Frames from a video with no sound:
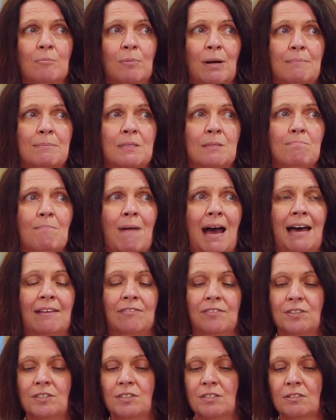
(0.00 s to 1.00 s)
perhaps
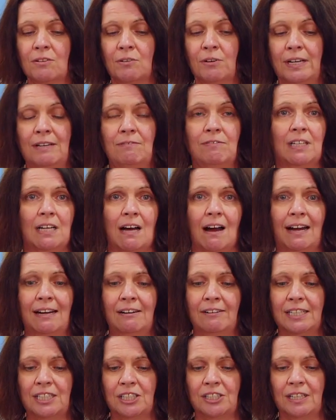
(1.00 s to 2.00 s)
maths or even
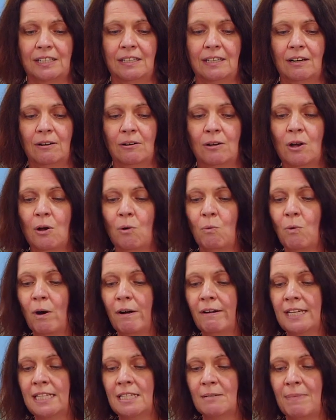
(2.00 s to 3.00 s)
Irish, and they're
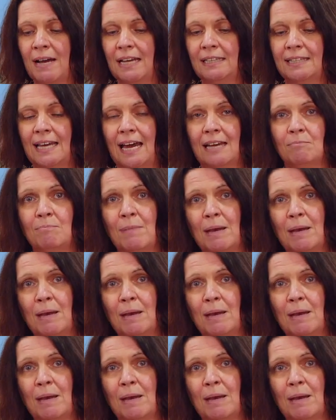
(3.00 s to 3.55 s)
worried about that,